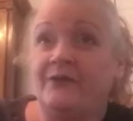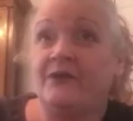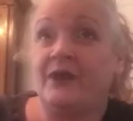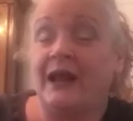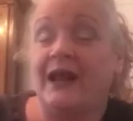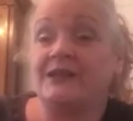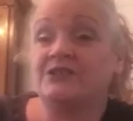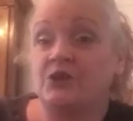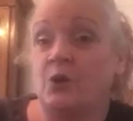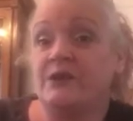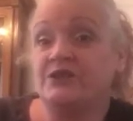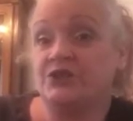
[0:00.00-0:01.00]
they're like
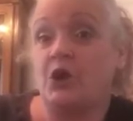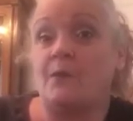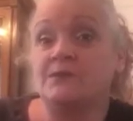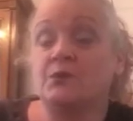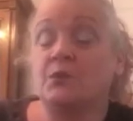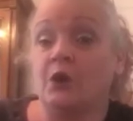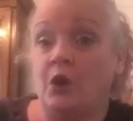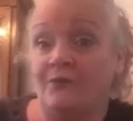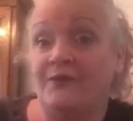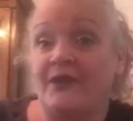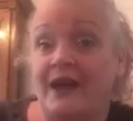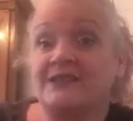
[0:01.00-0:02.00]
sewing shops, will
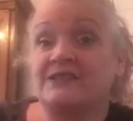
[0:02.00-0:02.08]
offer that